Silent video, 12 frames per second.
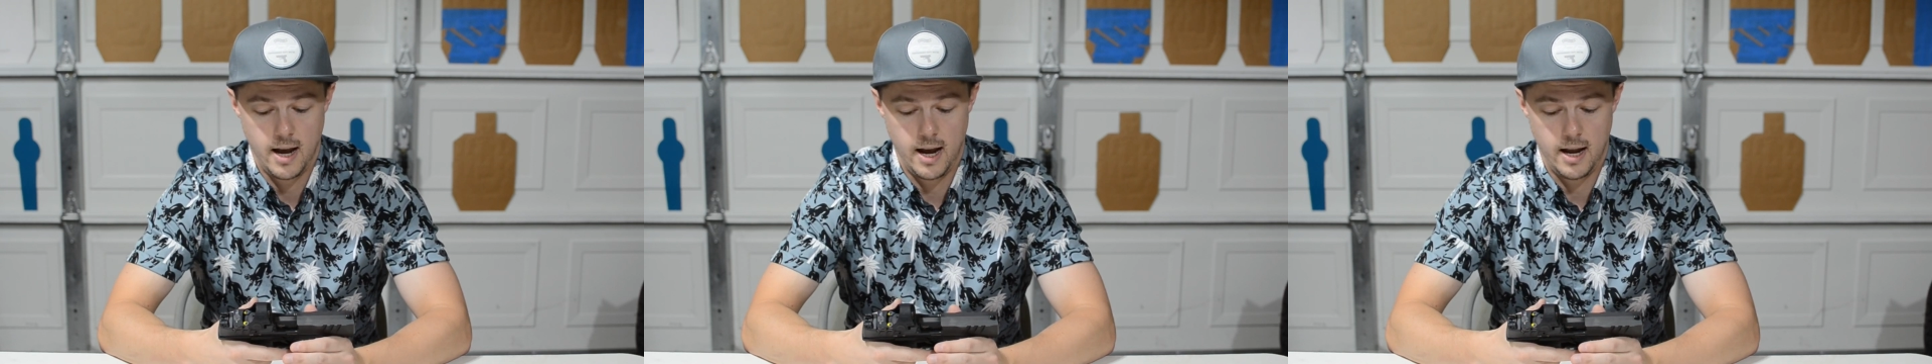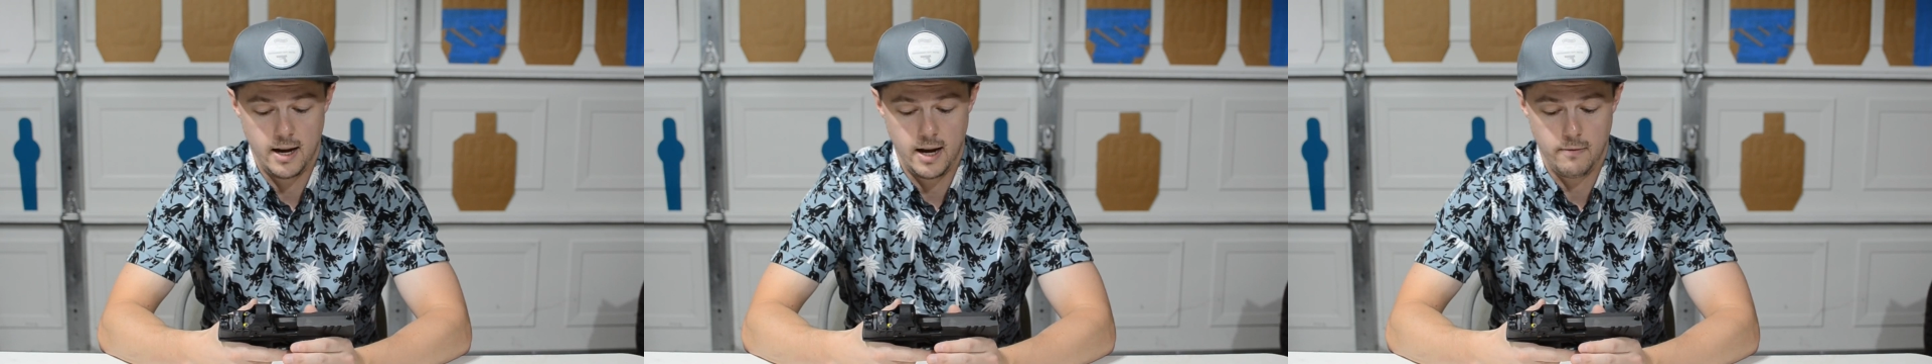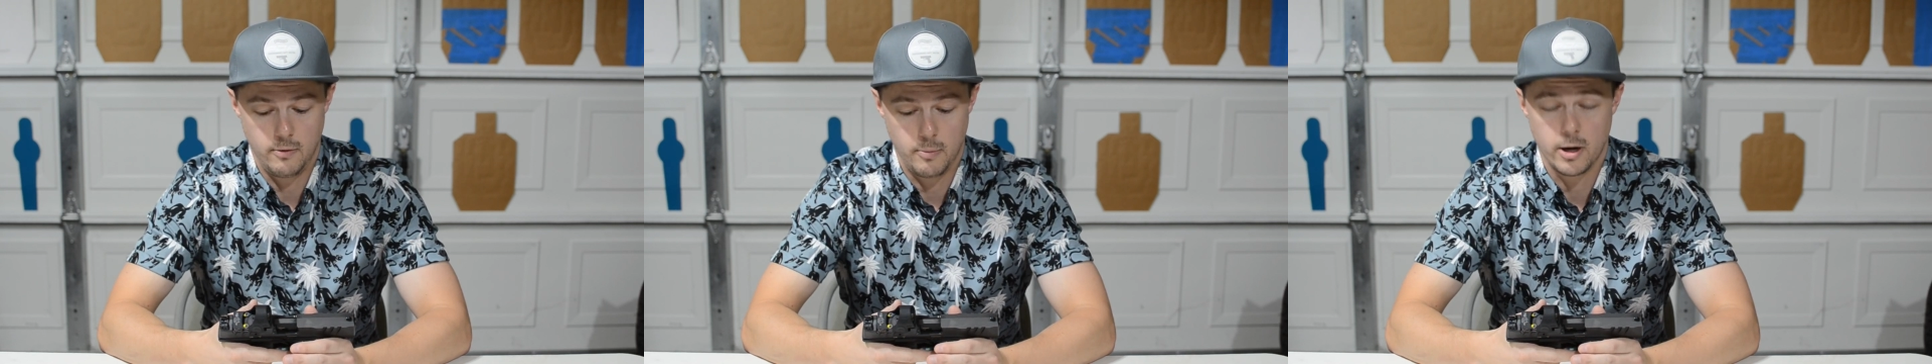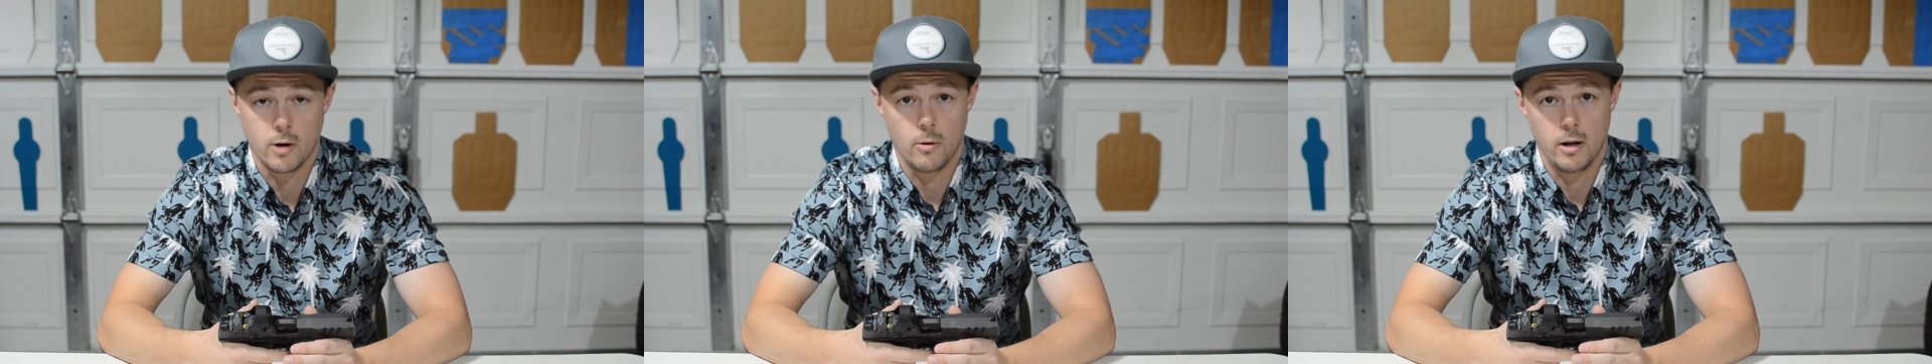and I feel
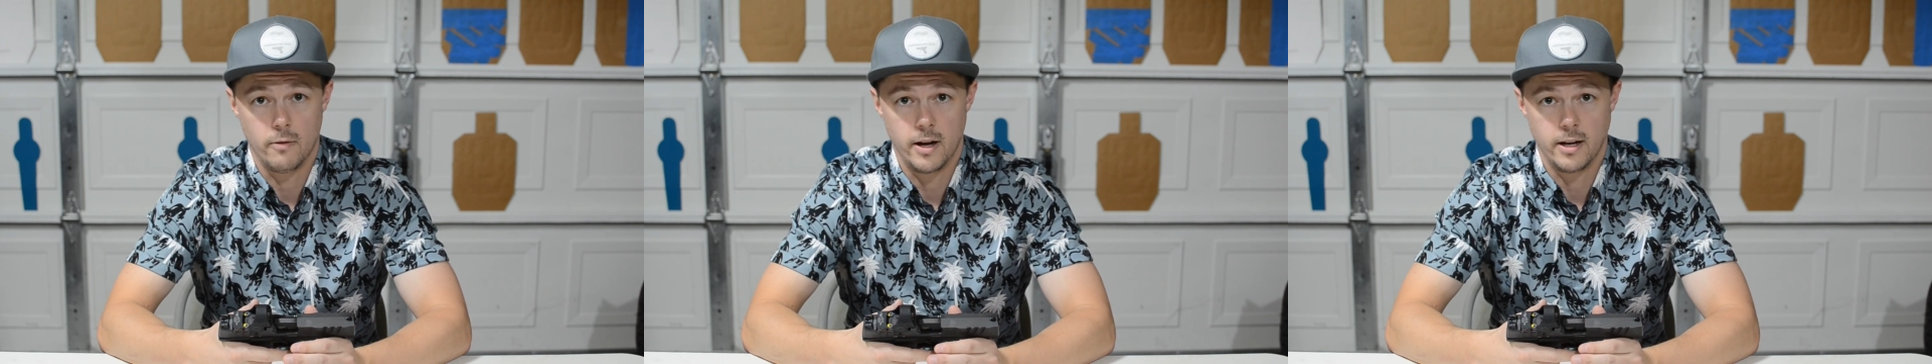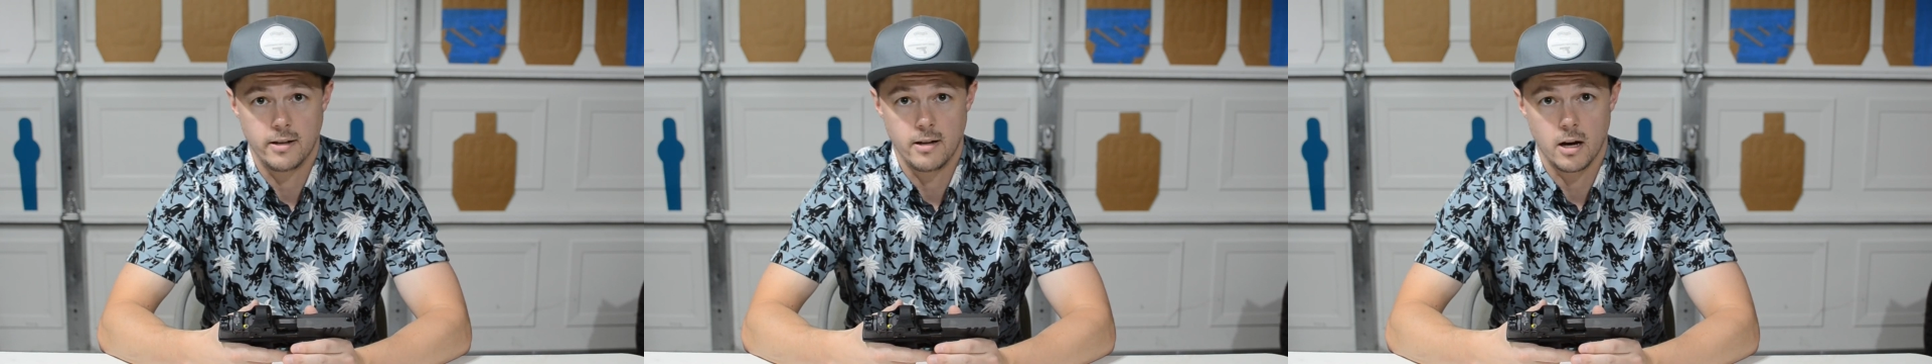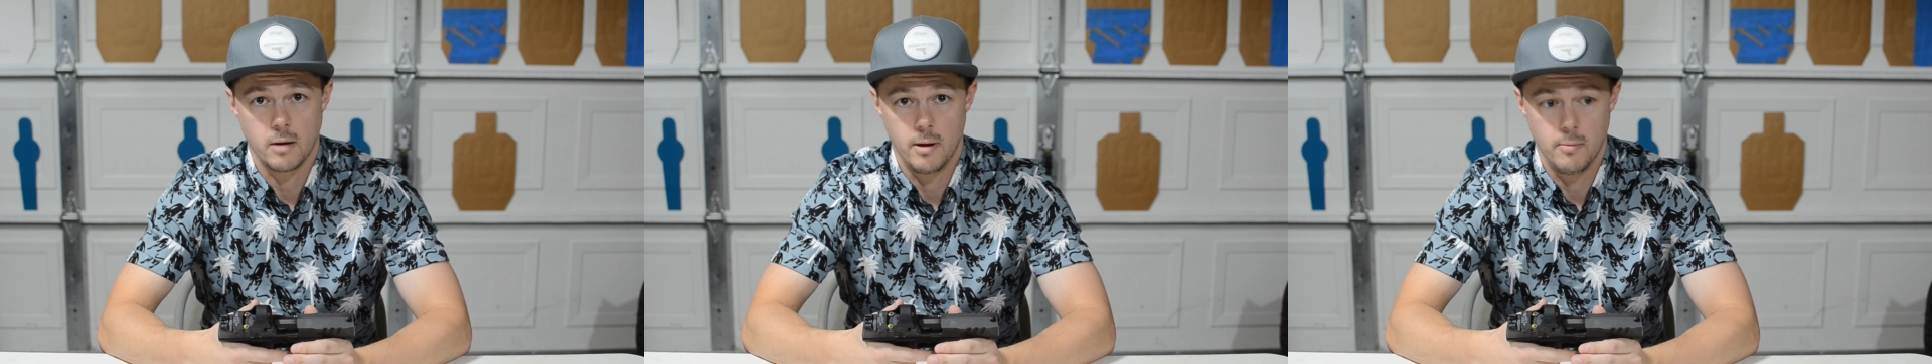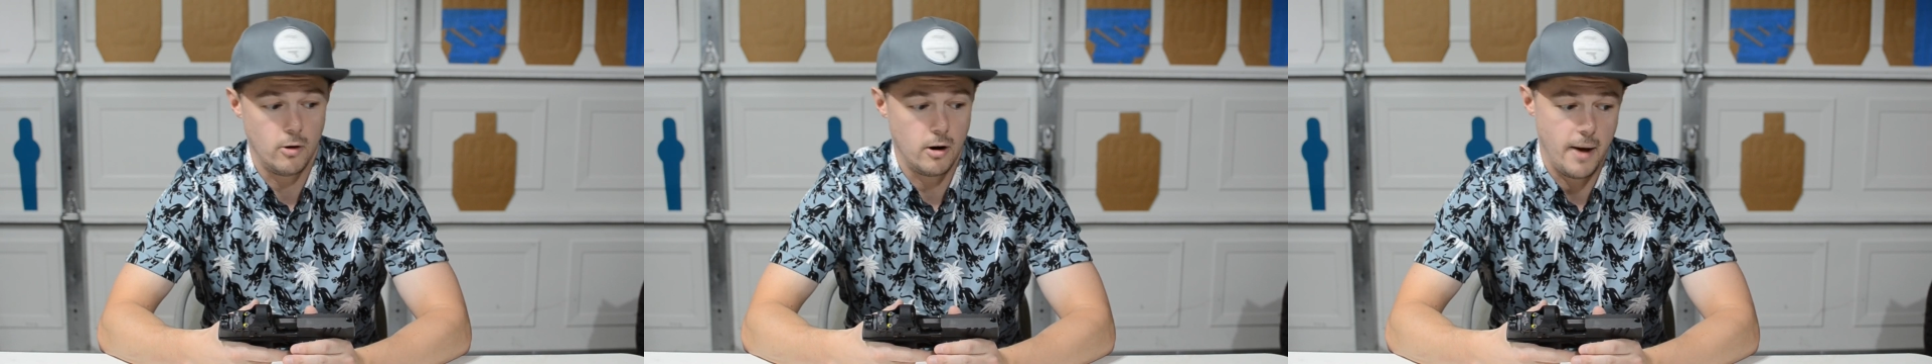pretty qualified to talk a
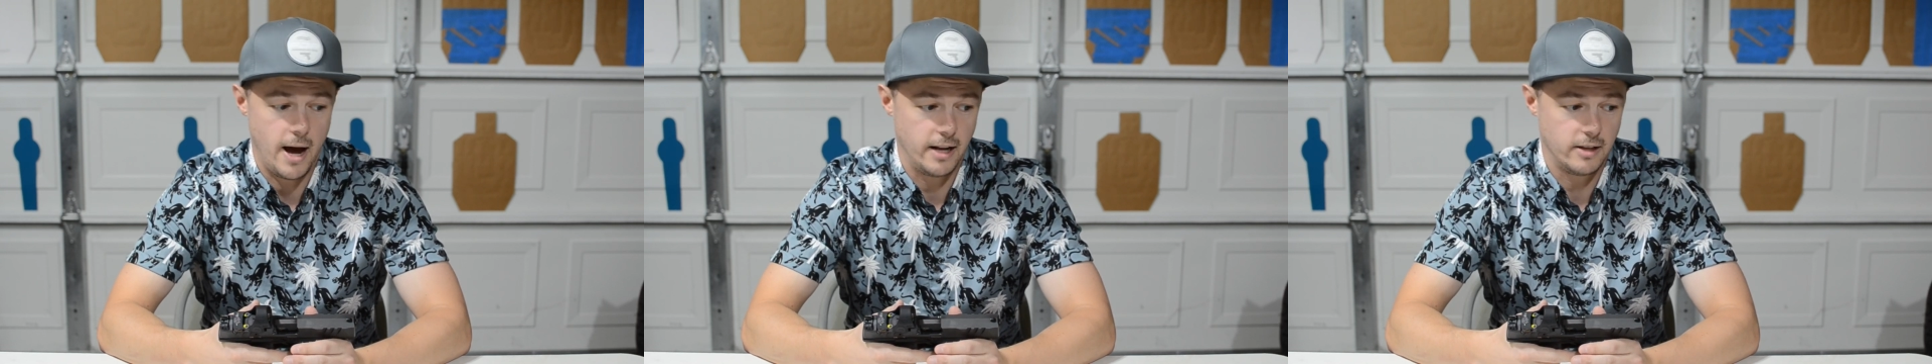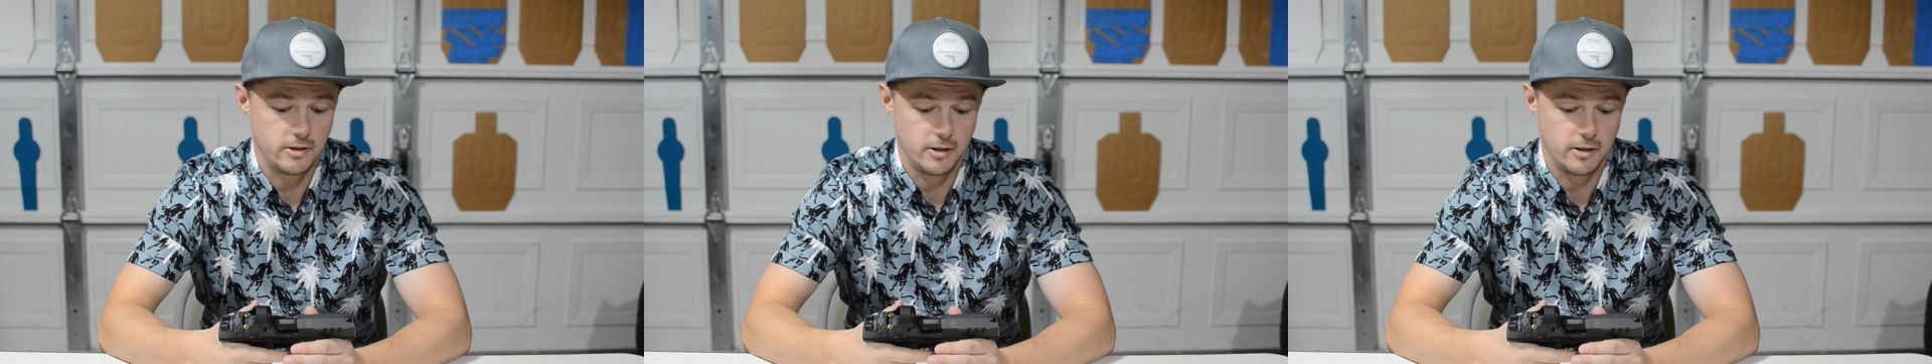bit more about it.